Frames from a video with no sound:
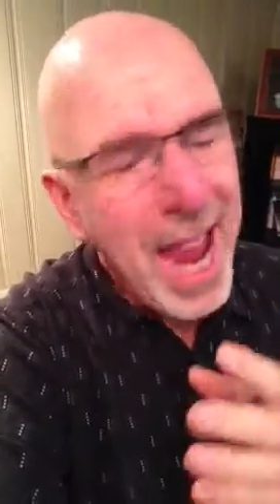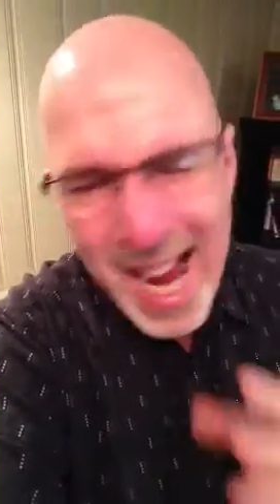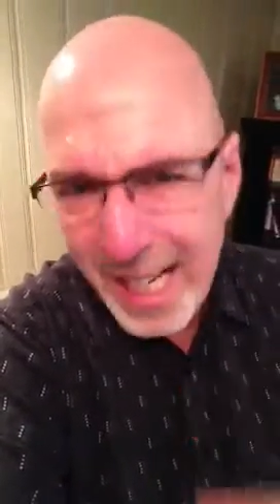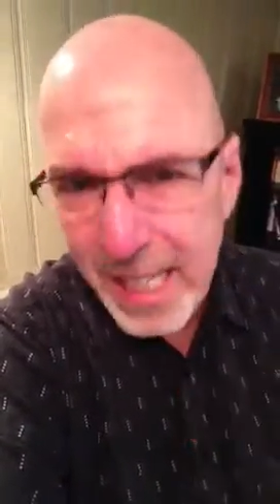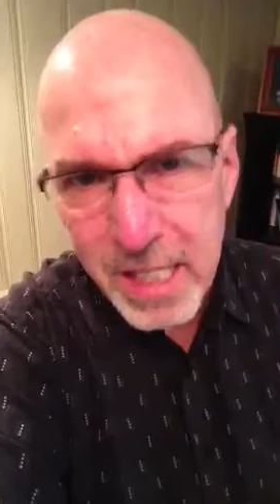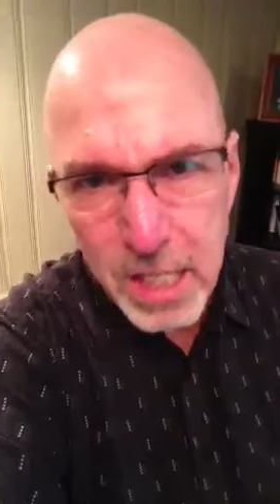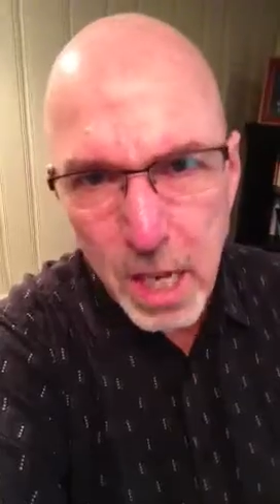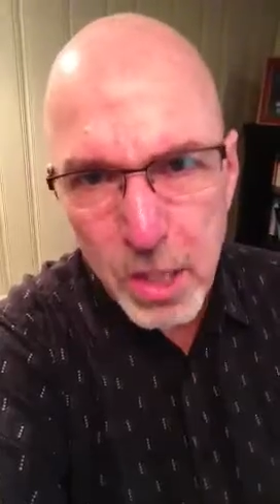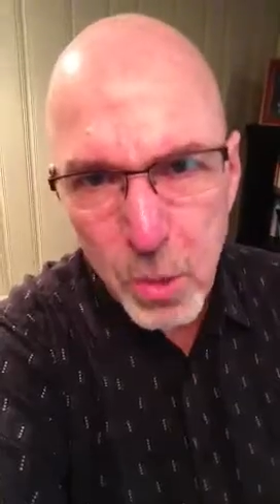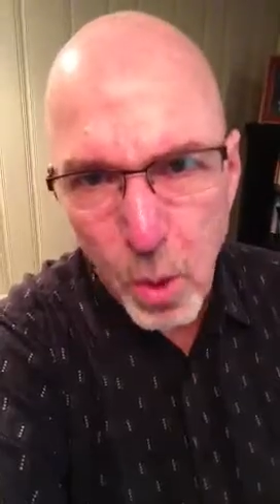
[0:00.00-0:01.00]
any
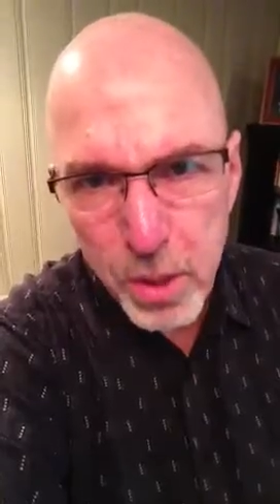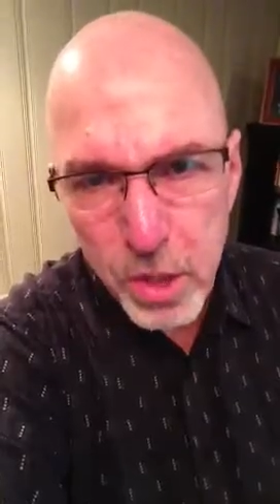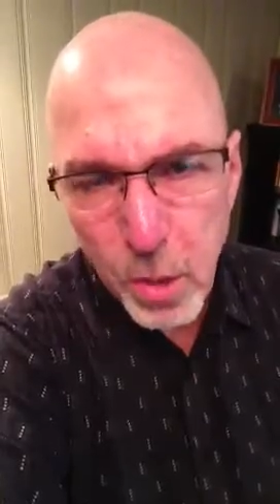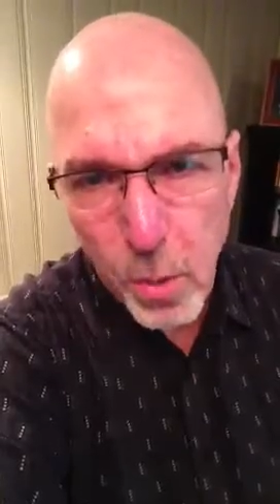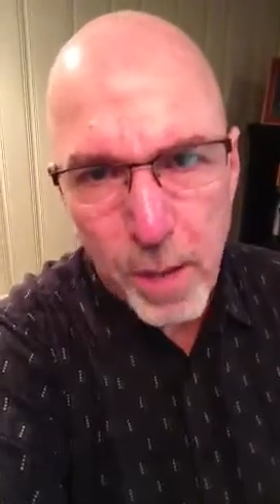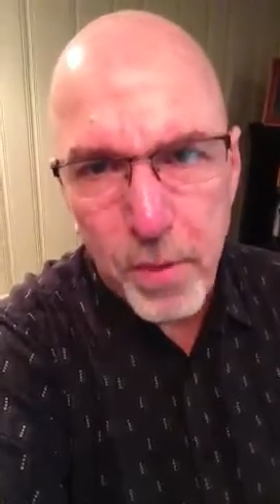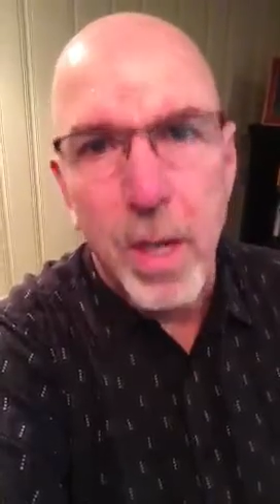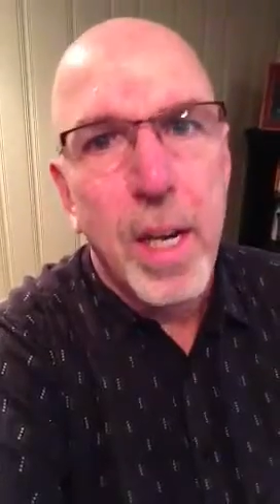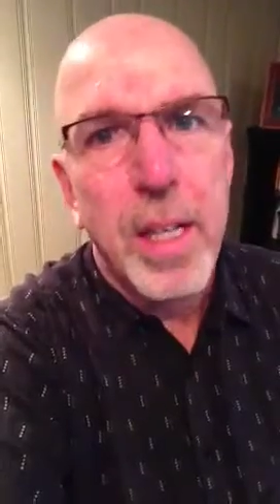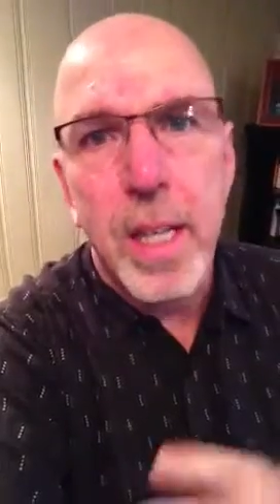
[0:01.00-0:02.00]
size whatsoever,
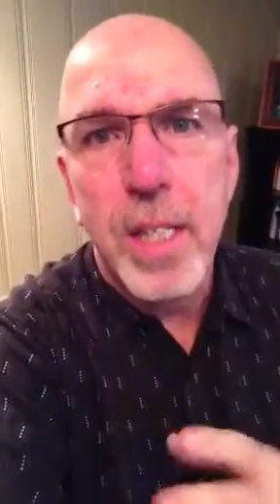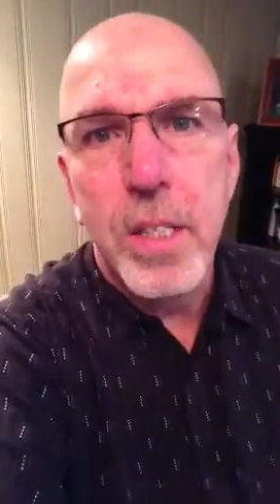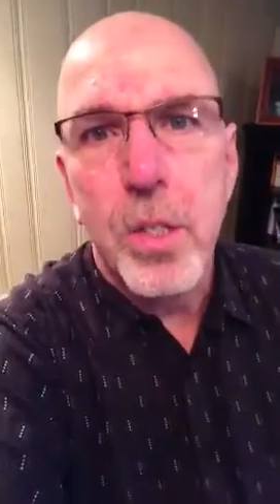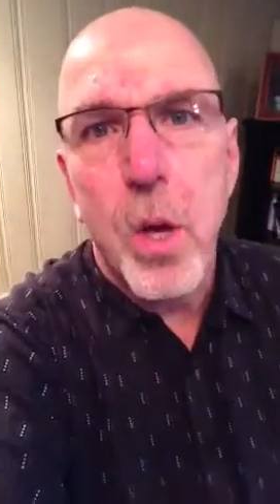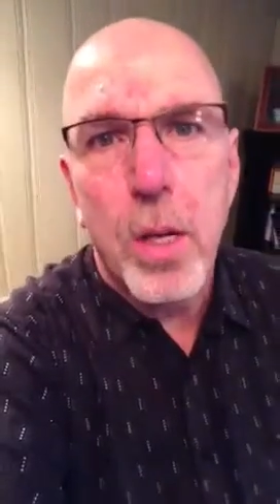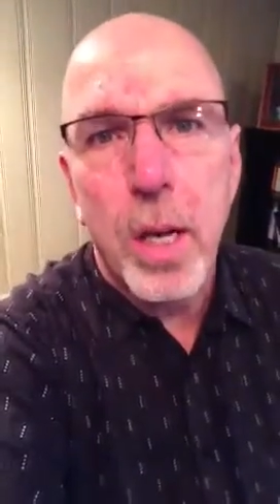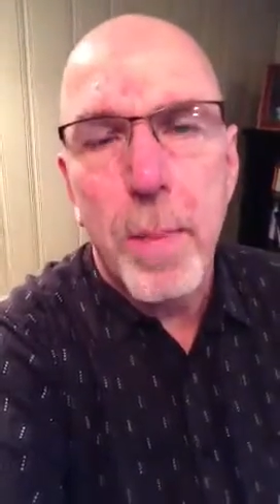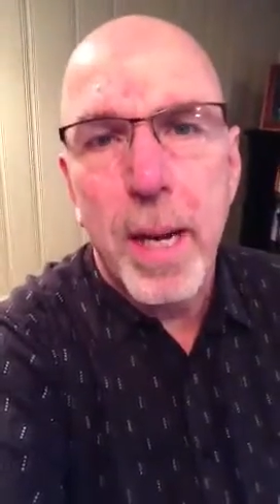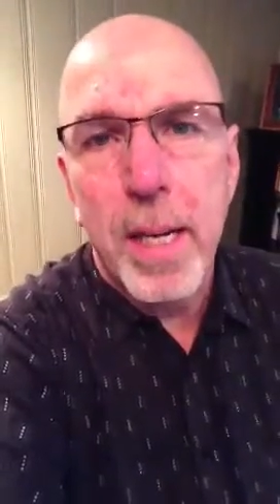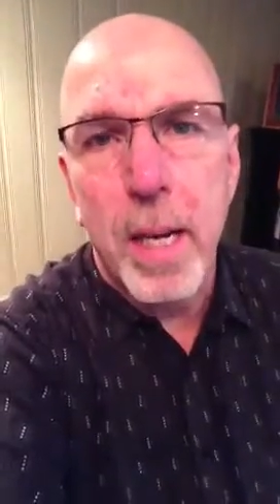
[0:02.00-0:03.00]
that isn't talking
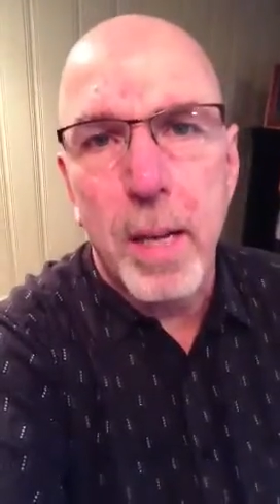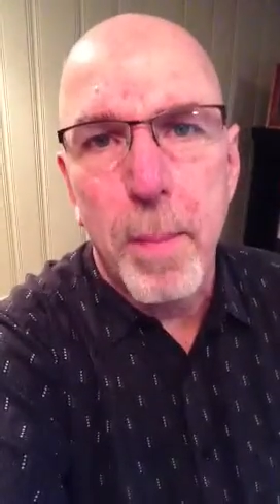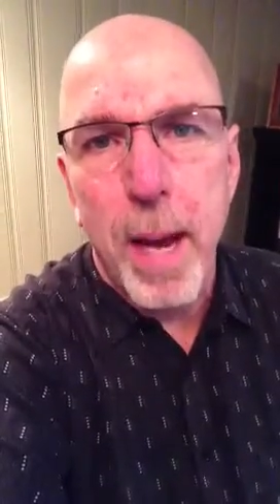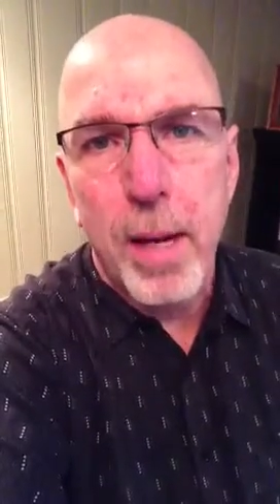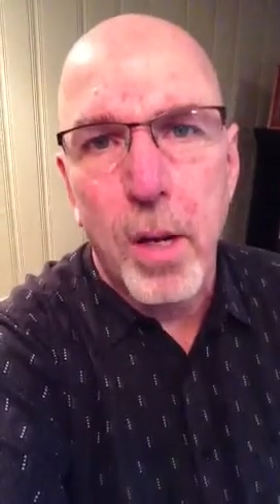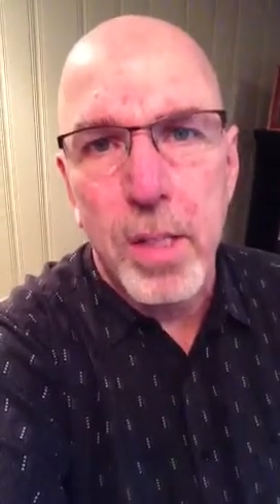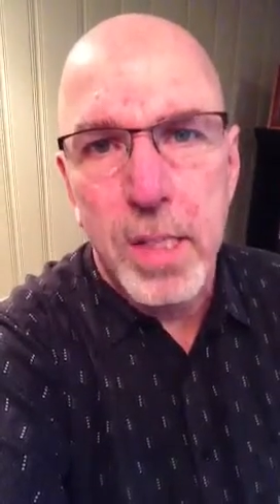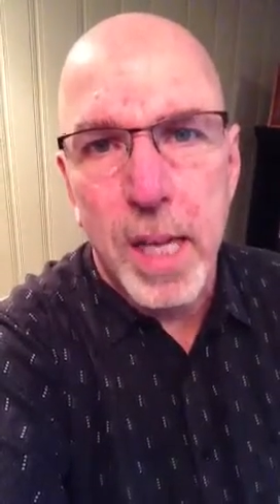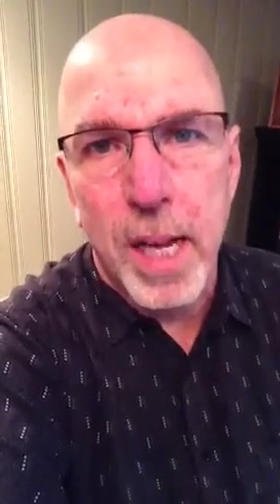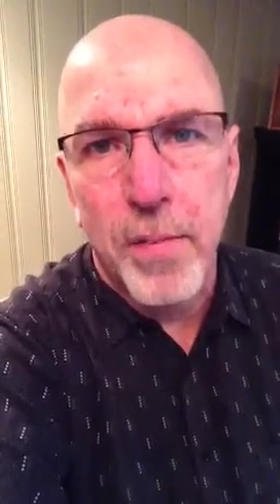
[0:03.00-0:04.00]
about cutting back on
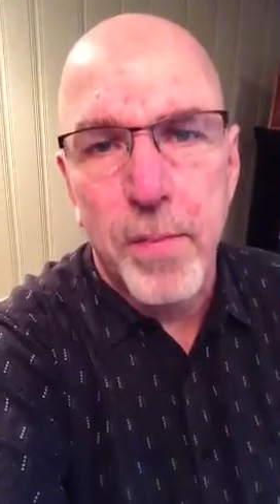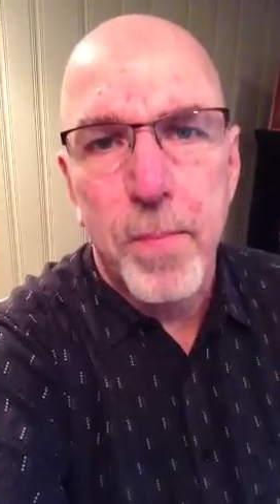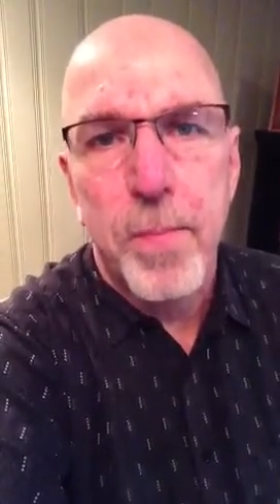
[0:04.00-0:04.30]
staff.